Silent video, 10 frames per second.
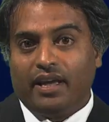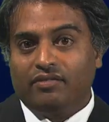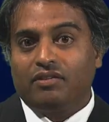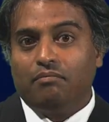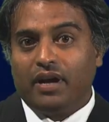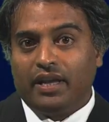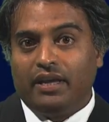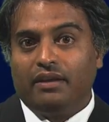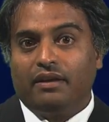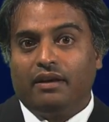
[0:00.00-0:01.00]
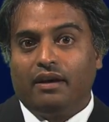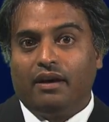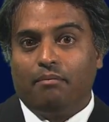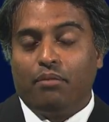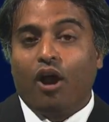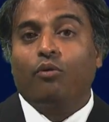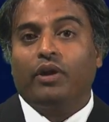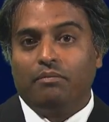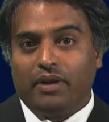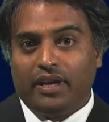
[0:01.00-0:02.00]
extra money uh,
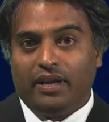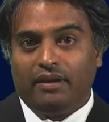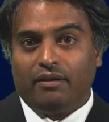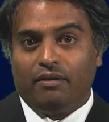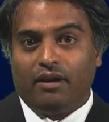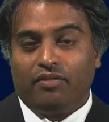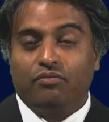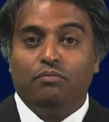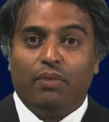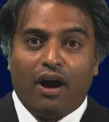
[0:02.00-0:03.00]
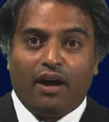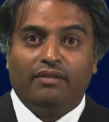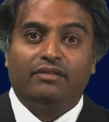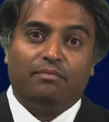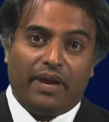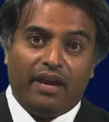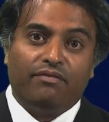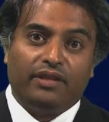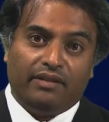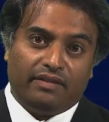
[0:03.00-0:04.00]
borrowing money uh, through bonds to pay
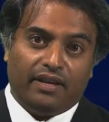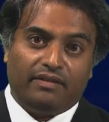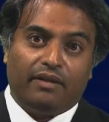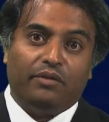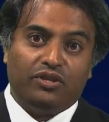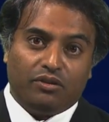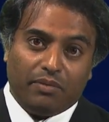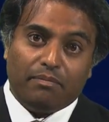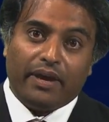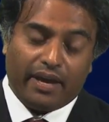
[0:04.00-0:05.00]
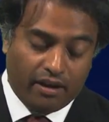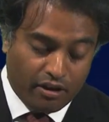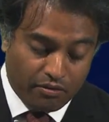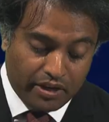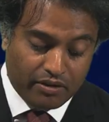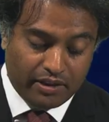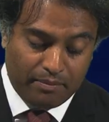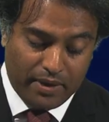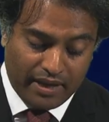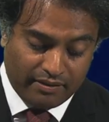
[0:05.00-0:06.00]
for these things that we should be paying on a
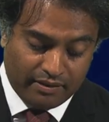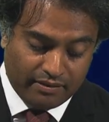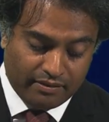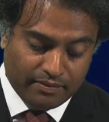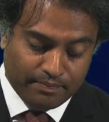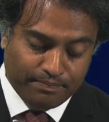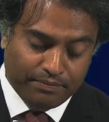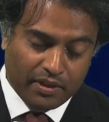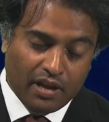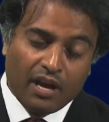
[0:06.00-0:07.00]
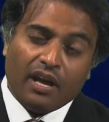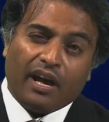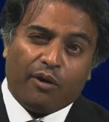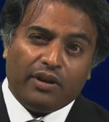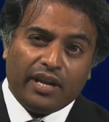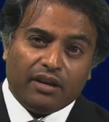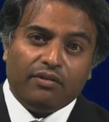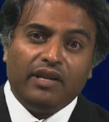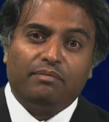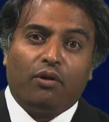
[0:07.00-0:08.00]
yearly basis. I want to
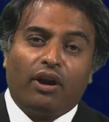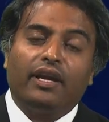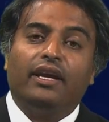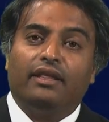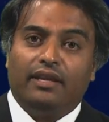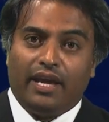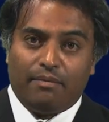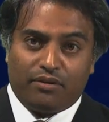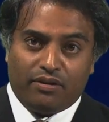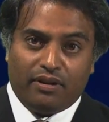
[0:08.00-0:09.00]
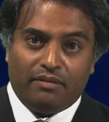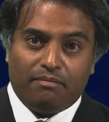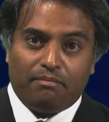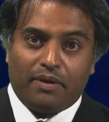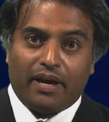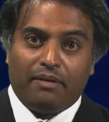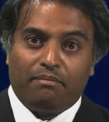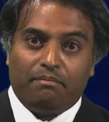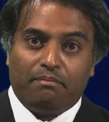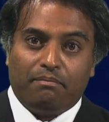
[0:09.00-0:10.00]
increase parking in the neighborhood by,
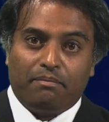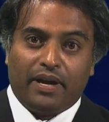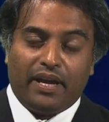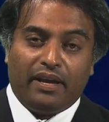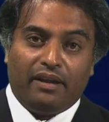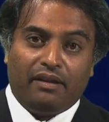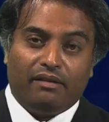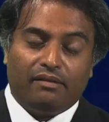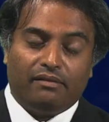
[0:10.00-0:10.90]
by